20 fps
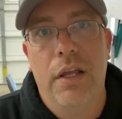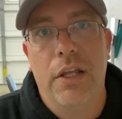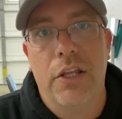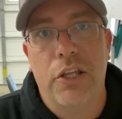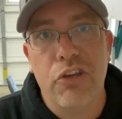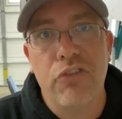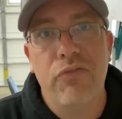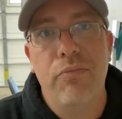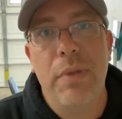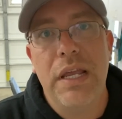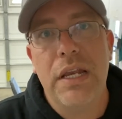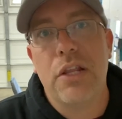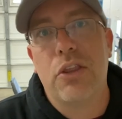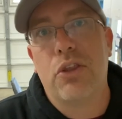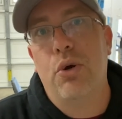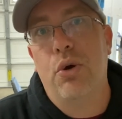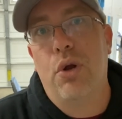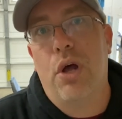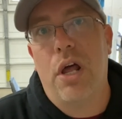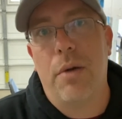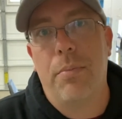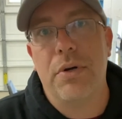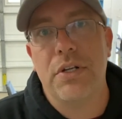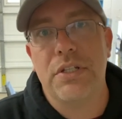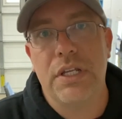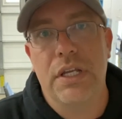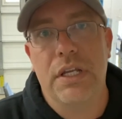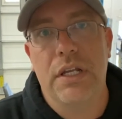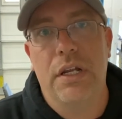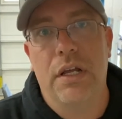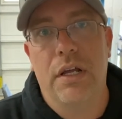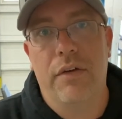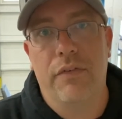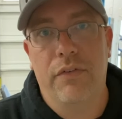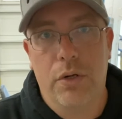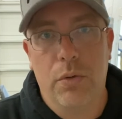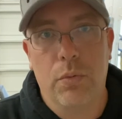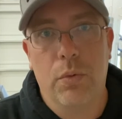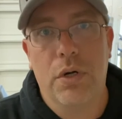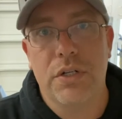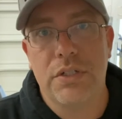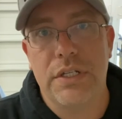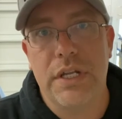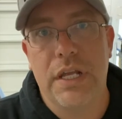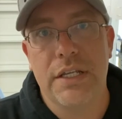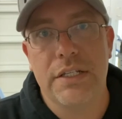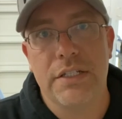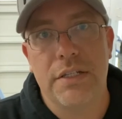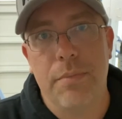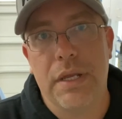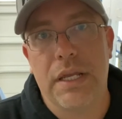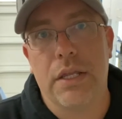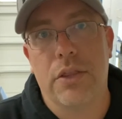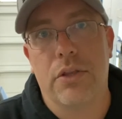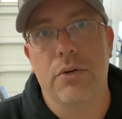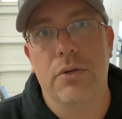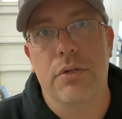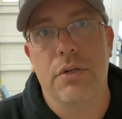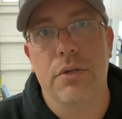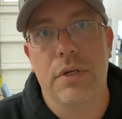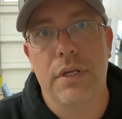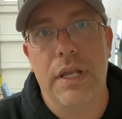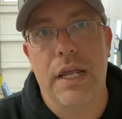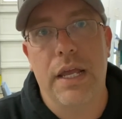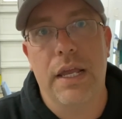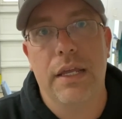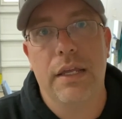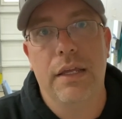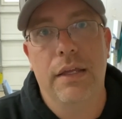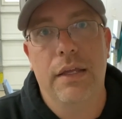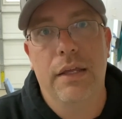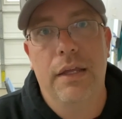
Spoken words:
You've made it through 100% of your worst days to make it through two today.